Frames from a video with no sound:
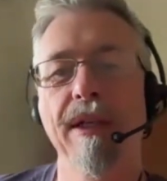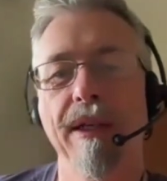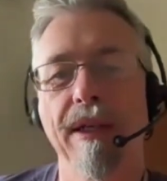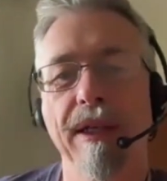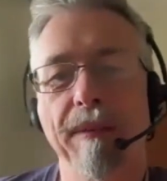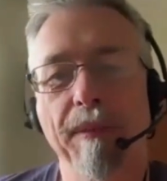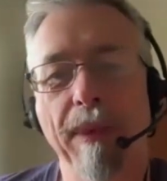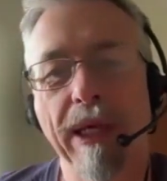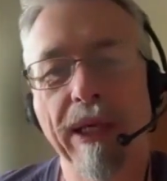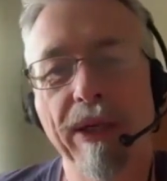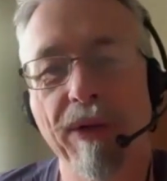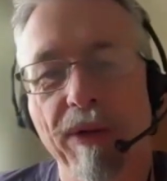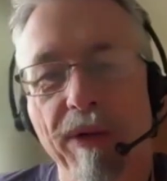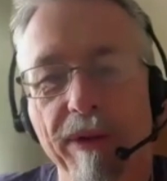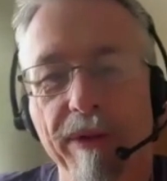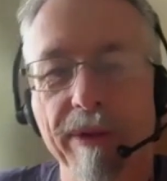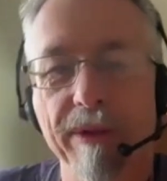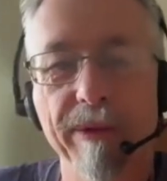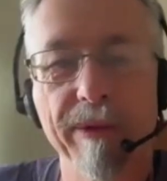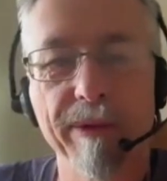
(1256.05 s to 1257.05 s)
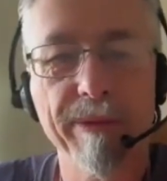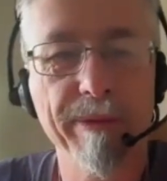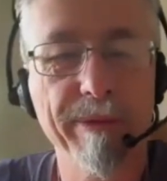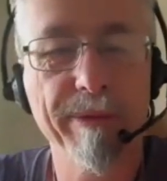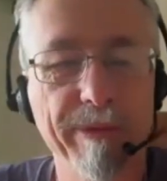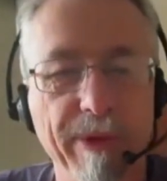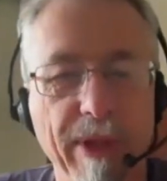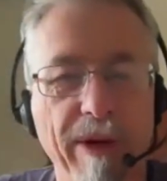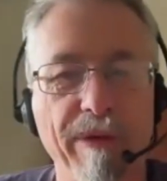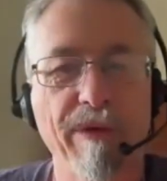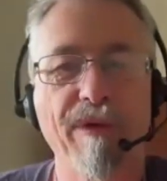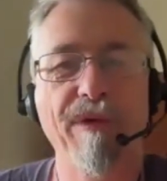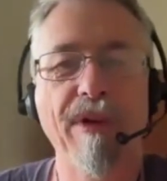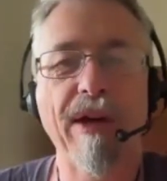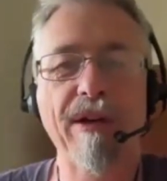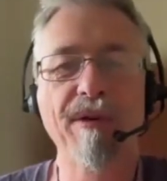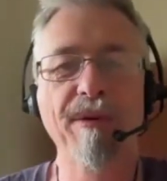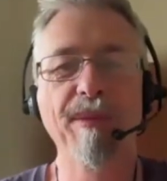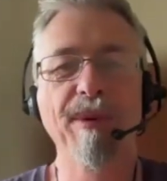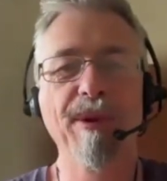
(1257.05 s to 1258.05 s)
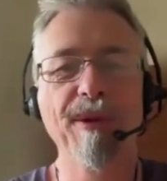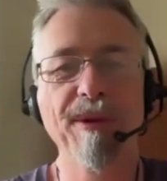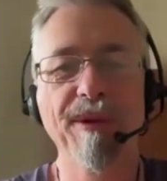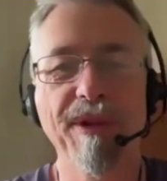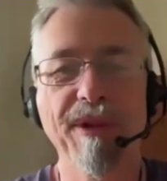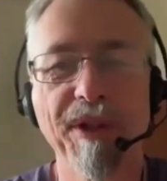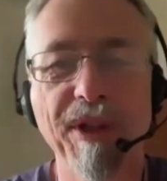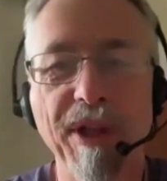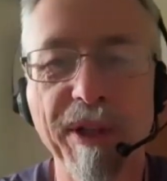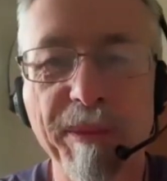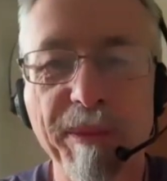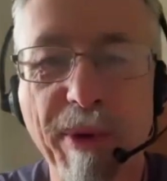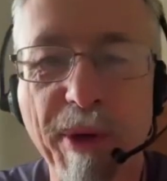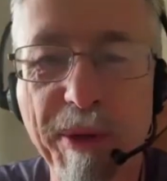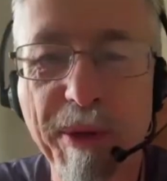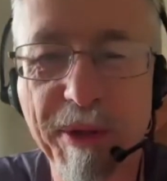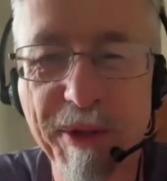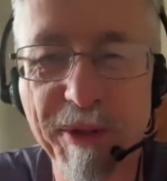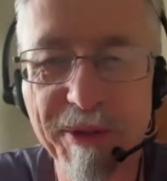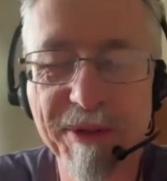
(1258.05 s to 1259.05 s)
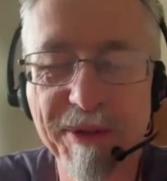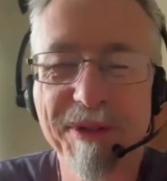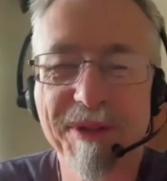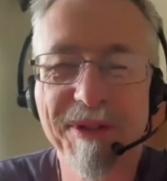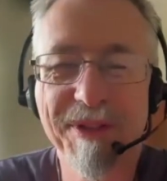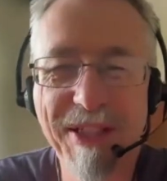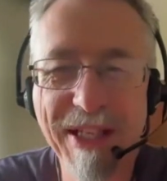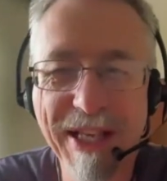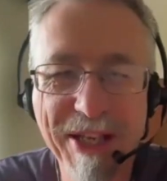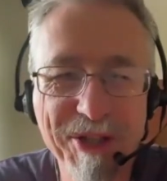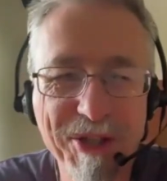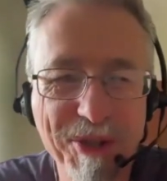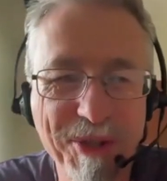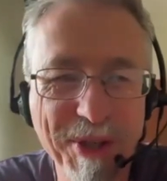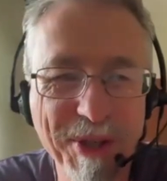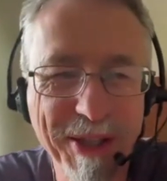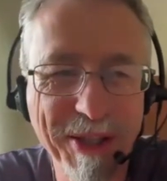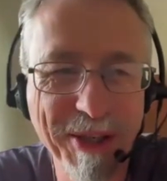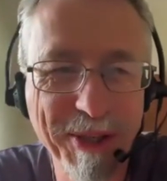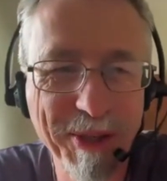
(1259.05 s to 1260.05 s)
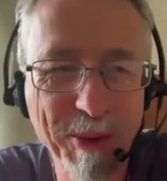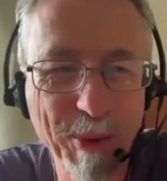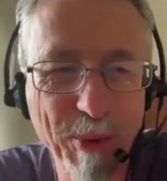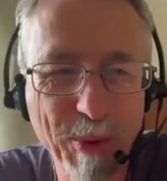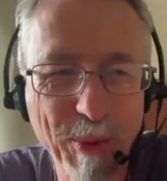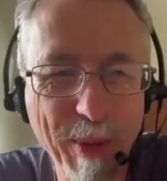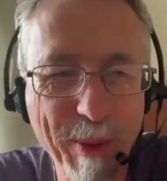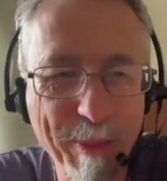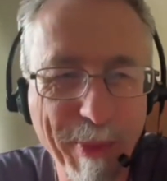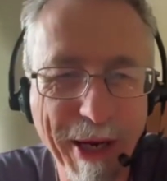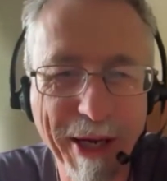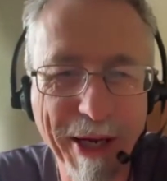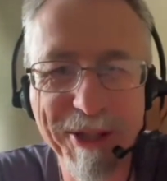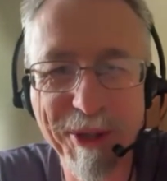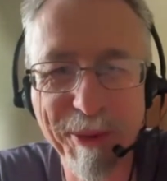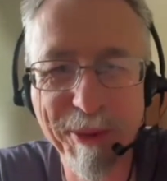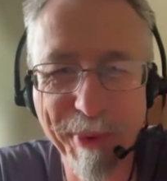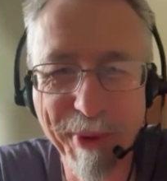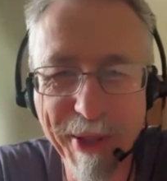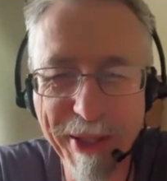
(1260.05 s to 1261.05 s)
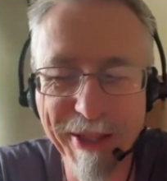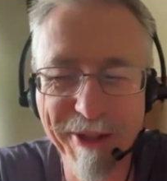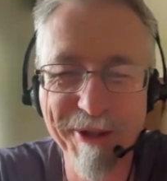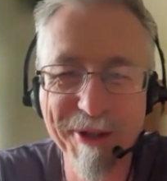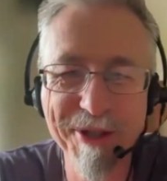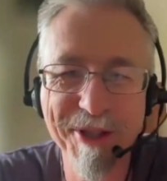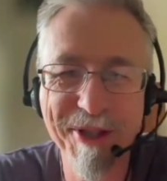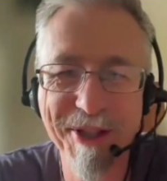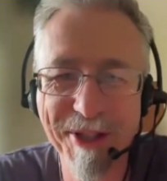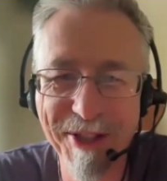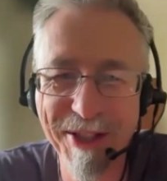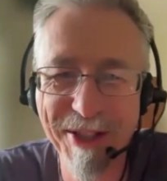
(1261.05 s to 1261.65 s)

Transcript: It may not have a venerable and unbroken history going all the way back to pre-Christian